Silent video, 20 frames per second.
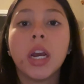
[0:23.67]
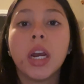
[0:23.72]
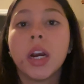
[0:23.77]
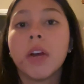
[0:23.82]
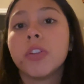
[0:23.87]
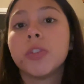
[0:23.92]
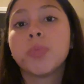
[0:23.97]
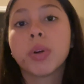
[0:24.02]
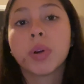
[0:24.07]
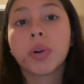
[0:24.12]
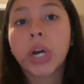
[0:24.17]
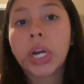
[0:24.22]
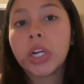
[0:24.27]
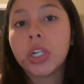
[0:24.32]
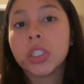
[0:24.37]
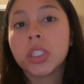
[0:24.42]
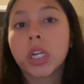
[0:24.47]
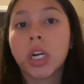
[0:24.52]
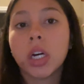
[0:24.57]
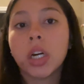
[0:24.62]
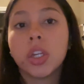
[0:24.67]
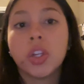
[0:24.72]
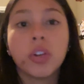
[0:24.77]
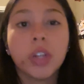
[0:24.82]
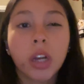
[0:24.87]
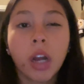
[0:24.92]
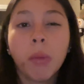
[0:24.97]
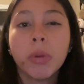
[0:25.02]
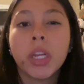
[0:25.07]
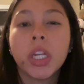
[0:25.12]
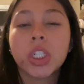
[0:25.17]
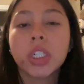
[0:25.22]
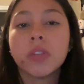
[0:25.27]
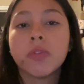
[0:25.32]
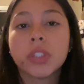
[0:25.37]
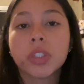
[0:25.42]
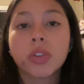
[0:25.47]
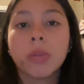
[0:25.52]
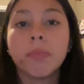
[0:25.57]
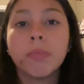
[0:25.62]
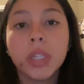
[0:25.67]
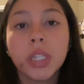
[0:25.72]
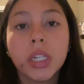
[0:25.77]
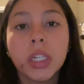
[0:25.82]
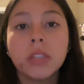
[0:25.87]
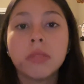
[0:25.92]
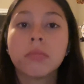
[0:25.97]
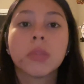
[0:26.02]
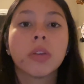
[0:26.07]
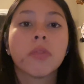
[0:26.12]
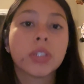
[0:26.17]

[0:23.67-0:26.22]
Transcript: Every sport requires a unique combination of physical abilities.